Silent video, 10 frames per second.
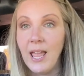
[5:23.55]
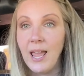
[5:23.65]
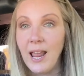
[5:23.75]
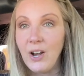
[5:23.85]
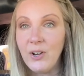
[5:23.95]

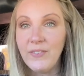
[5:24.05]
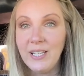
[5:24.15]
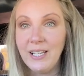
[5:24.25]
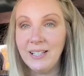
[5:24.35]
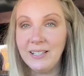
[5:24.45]
And I don't even
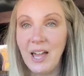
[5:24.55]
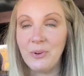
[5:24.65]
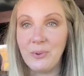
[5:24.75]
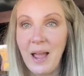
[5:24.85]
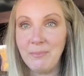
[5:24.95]
need a lot
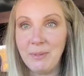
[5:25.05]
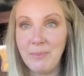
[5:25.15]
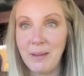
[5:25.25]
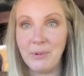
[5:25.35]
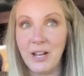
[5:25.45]
of wrapping
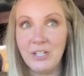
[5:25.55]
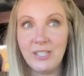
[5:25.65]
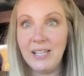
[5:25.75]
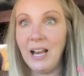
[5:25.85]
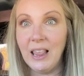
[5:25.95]
paper. I
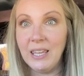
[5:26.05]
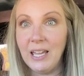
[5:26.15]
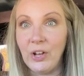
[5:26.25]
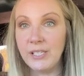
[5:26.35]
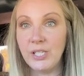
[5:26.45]
just need a little.